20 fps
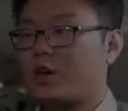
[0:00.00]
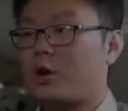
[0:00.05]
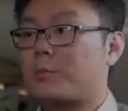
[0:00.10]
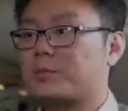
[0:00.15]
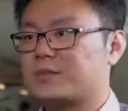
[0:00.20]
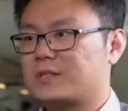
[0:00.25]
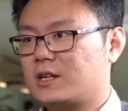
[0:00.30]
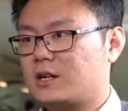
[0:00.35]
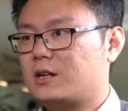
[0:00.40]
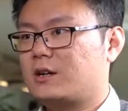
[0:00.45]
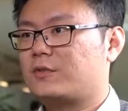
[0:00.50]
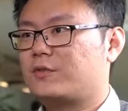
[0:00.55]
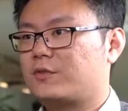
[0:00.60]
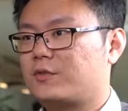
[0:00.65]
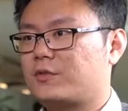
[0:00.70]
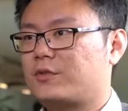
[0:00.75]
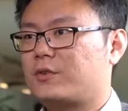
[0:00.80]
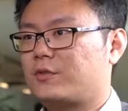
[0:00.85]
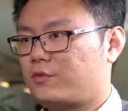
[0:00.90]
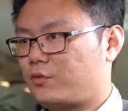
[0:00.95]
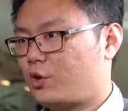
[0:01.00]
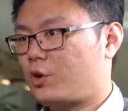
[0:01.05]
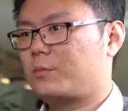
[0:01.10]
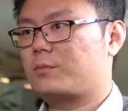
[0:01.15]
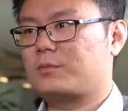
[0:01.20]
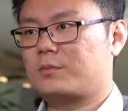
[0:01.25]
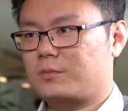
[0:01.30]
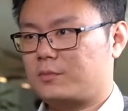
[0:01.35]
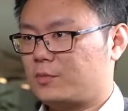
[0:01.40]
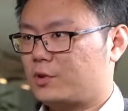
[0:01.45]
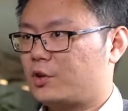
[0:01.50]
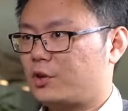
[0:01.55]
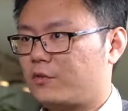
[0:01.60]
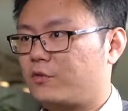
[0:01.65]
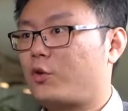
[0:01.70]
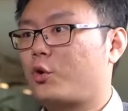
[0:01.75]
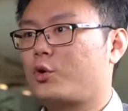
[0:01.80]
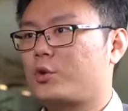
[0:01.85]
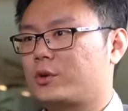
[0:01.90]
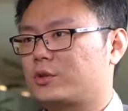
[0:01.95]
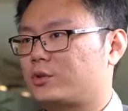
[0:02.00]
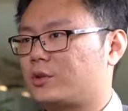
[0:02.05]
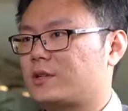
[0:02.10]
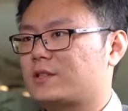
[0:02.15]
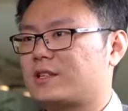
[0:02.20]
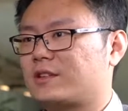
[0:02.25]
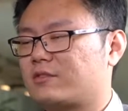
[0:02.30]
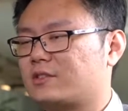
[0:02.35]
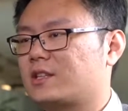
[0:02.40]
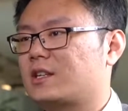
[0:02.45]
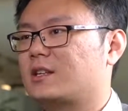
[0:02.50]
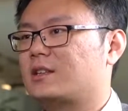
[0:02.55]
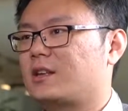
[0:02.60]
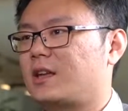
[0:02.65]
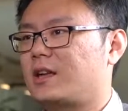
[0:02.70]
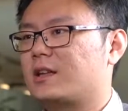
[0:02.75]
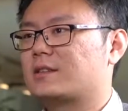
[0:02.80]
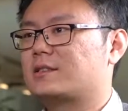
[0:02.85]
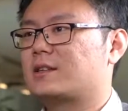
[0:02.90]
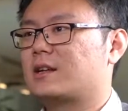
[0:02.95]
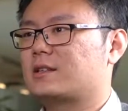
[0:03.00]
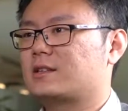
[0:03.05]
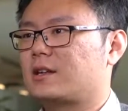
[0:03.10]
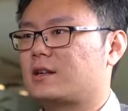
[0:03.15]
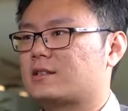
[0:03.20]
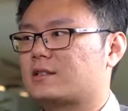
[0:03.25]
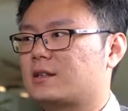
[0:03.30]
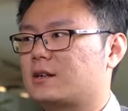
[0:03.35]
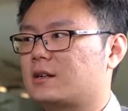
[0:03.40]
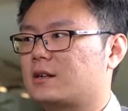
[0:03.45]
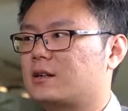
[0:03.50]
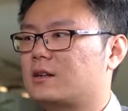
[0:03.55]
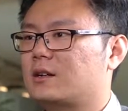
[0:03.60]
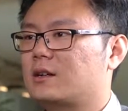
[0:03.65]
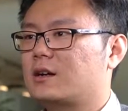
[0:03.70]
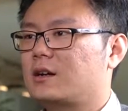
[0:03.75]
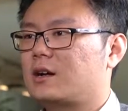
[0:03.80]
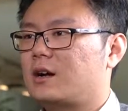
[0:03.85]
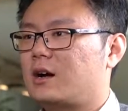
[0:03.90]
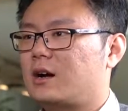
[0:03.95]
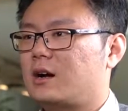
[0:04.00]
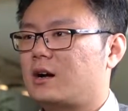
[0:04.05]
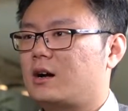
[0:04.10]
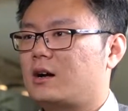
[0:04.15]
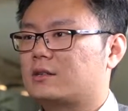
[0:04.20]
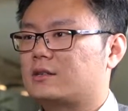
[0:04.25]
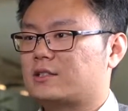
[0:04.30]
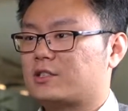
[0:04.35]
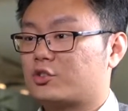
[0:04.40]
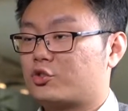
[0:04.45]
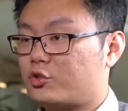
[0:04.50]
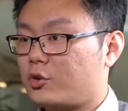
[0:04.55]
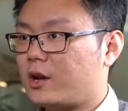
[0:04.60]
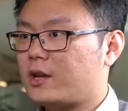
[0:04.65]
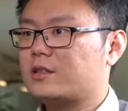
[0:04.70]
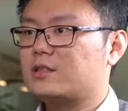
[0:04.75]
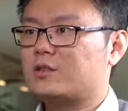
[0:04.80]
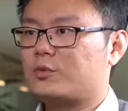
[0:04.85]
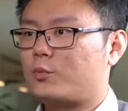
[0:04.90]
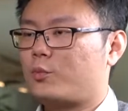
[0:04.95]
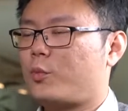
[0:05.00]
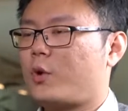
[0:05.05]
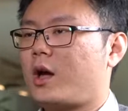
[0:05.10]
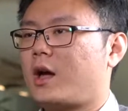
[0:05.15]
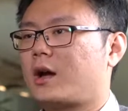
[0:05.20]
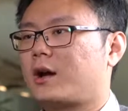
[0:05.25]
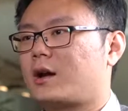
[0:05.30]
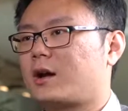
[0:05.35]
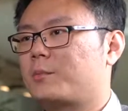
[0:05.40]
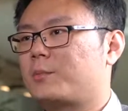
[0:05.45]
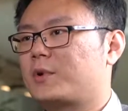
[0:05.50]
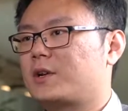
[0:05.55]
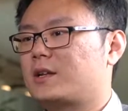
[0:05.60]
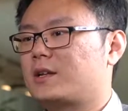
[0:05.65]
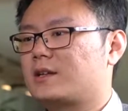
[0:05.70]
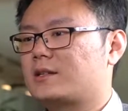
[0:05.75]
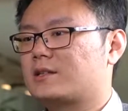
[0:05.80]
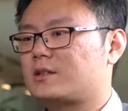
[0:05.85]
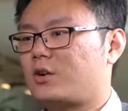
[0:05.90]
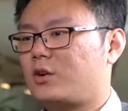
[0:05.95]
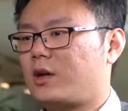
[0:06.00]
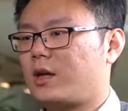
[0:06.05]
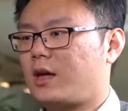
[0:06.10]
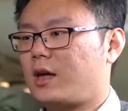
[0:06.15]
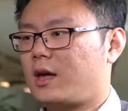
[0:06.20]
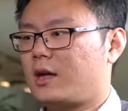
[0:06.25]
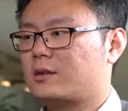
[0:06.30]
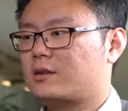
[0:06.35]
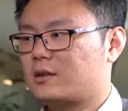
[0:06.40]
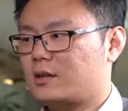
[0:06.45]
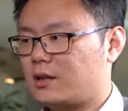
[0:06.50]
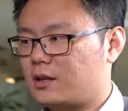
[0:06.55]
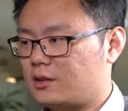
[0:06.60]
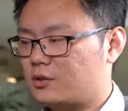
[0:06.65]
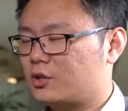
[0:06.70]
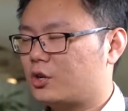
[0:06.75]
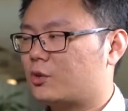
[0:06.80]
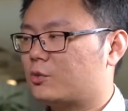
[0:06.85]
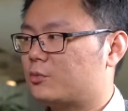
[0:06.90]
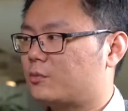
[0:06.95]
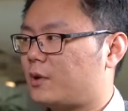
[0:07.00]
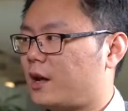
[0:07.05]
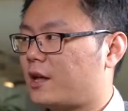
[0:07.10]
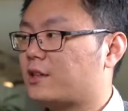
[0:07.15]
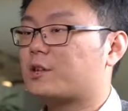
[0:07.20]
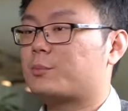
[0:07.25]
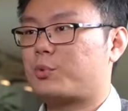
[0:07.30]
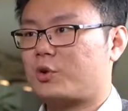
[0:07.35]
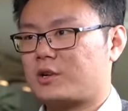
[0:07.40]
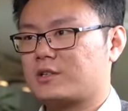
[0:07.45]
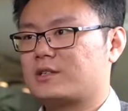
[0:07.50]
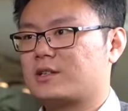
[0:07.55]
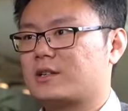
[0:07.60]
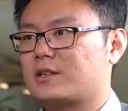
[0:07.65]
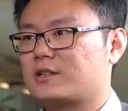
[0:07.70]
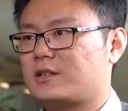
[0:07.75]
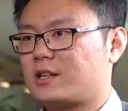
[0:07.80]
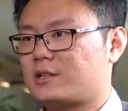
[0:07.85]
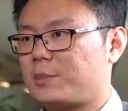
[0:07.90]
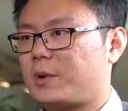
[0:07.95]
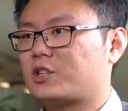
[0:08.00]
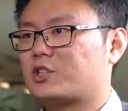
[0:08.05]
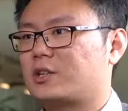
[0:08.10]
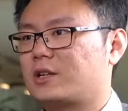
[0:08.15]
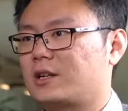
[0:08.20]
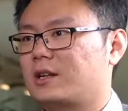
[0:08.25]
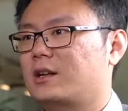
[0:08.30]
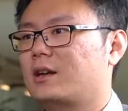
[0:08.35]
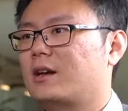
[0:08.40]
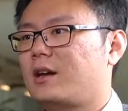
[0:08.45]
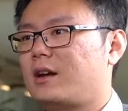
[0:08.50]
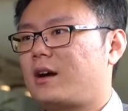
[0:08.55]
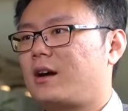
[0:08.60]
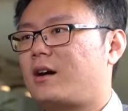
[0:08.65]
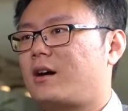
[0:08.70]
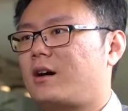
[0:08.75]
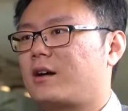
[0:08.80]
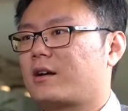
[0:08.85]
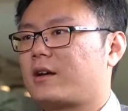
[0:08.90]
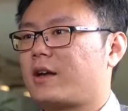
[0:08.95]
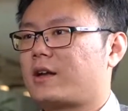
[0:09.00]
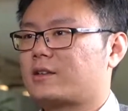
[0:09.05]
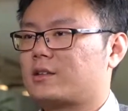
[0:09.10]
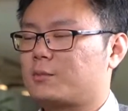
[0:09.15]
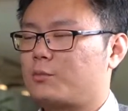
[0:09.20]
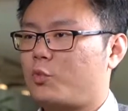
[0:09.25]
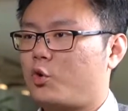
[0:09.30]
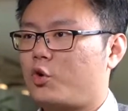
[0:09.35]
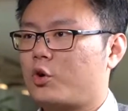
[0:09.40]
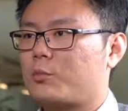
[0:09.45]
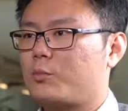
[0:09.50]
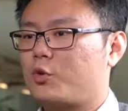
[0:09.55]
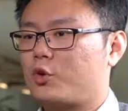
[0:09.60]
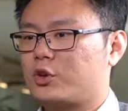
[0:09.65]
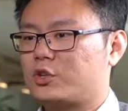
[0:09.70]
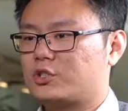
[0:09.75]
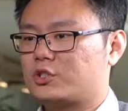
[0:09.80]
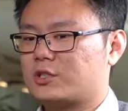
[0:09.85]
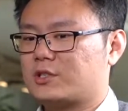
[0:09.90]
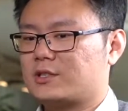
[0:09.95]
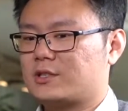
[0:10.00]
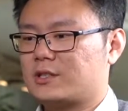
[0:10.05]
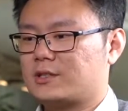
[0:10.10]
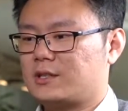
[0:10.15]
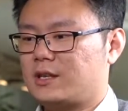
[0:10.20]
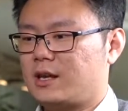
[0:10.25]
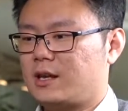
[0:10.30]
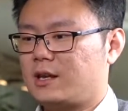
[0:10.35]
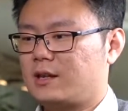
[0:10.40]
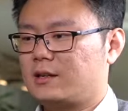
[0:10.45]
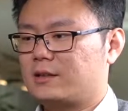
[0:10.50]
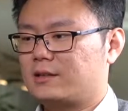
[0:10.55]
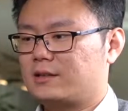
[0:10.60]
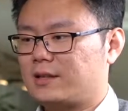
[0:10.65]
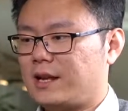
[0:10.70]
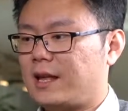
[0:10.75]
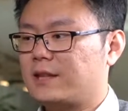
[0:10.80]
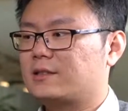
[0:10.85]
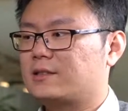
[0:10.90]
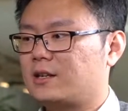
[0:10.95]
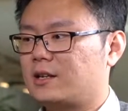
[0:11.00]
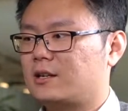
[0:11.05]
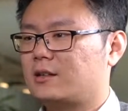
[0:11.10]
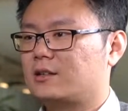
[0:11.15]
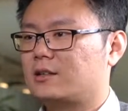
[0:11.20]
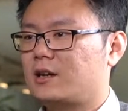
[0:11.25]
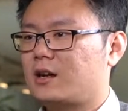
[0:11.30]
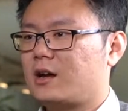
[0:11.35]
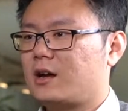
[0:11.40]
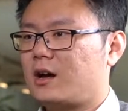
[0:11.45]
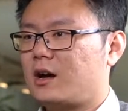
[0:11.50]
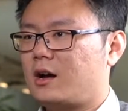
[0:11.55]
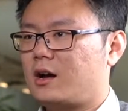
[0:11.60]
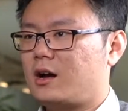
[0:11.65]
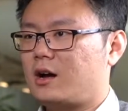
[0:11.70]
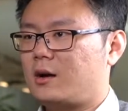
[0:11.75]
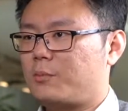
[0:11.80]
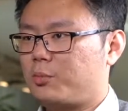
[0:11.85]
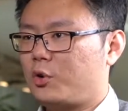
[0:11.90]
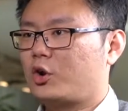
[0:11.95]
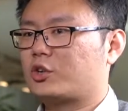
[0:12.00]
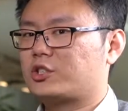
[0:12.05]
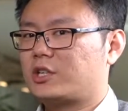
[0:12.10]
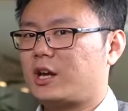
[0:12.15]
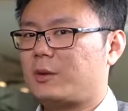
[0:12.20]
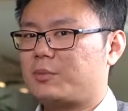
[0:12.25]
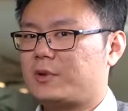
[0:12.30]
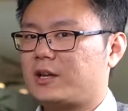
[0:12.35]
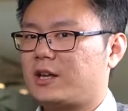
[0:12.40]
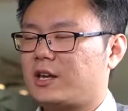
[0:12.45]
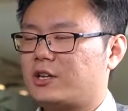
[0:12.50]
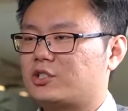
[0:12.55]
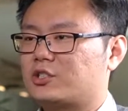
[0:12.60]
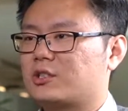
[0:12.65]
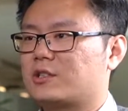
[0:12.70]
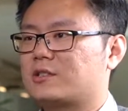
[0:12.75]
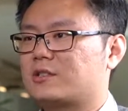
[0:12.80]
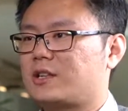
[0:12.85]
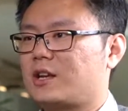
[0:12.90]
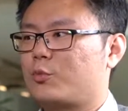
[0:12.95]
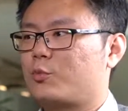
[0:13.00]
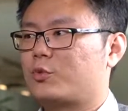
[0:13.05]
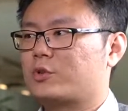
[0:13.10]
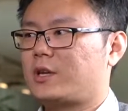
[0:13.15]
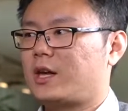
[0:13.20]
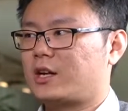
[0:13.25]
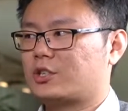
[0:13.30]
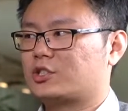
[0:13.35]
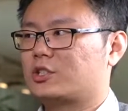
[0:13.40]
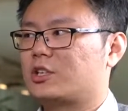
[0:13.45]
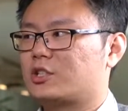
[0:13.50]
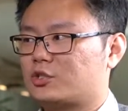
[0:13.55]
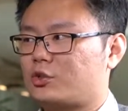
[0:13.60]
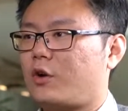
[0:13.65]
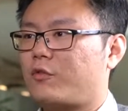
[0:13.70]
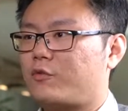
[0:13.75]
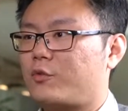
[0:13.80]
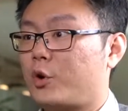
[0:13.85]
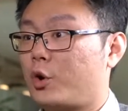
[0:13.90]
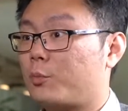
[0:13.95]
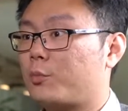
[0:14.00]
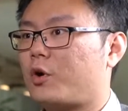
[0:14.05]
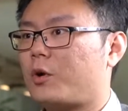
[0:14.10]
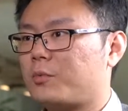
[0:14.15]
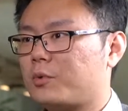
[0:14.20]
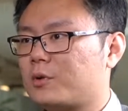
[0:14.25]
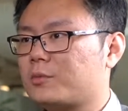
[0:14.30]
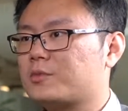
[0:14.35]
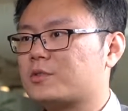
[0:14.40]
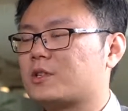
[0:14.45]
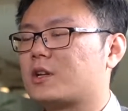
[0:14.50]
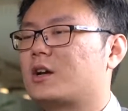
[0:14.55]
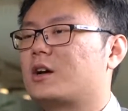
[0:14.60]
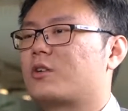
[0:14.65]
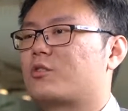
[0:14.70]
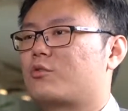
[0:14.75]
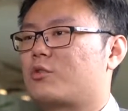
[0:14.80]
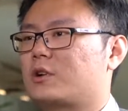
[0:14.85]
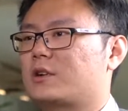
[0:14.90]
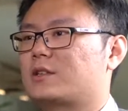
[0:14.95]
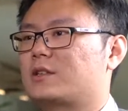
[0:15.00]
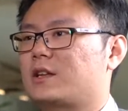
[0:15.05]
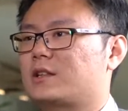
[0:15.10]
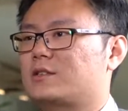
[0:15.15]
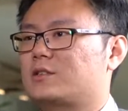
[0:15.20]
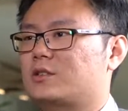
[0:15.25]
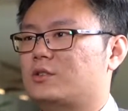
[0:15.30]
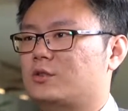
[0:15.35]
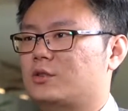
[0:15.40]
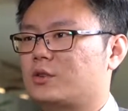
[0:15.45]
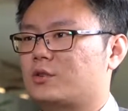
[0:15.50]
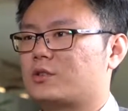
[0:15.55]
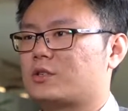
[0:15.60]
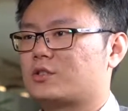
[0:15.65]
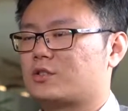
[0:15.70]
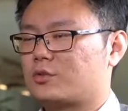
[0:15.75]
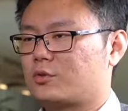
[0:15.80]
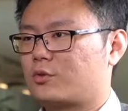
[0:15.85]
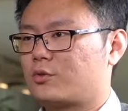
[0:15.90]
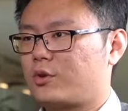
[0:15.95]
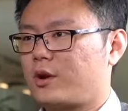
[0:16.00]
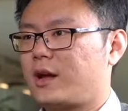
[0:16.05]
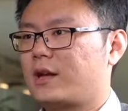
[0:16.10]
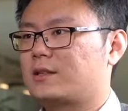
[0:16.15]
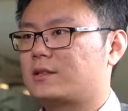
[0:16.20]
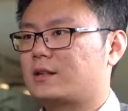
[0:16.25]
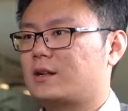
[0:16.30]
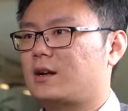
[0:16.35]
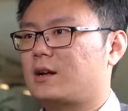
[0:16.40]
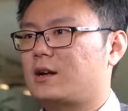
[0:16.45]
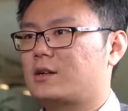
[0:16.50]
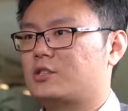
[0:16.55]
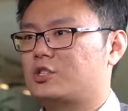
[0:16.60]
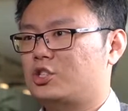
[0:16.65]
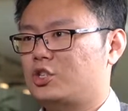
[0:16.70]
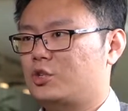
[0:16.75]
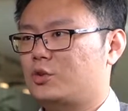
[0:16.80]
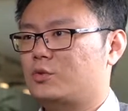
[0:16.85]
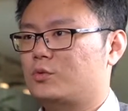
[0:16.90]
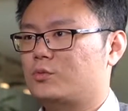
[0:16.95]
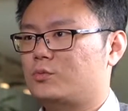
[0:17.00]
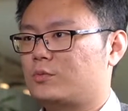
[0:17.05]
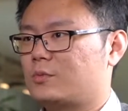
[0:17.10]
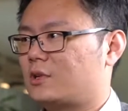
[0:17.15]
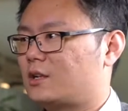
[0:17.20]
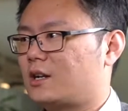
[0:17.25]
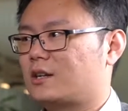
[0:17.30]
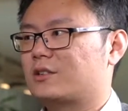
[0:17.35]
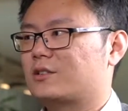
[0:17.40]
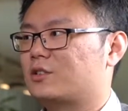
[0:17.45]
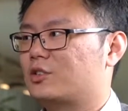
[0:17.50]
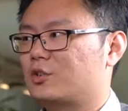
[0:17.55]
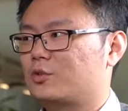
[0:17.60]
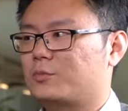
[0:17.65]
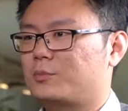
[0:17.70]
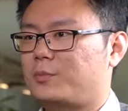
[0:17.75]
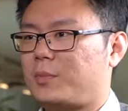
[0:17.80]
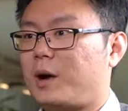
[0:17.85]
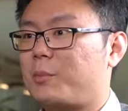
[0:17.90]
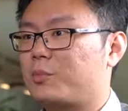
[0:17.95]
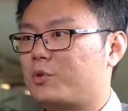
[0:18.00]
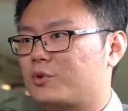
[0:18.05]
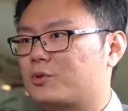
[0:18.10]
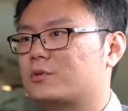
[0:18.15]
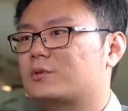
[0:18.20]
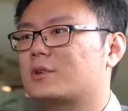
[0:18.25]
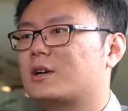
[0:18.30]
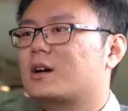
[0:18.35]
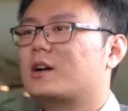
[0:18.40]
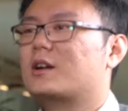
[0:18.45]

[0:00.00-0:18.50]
can observe from you know following 2017 is that there's a uh, there's a trend where companies and you know enterprises especially are getting more and more interested in lending uh, blockchain applications that would actually solve real problems rather than you know just create a new another new bubble.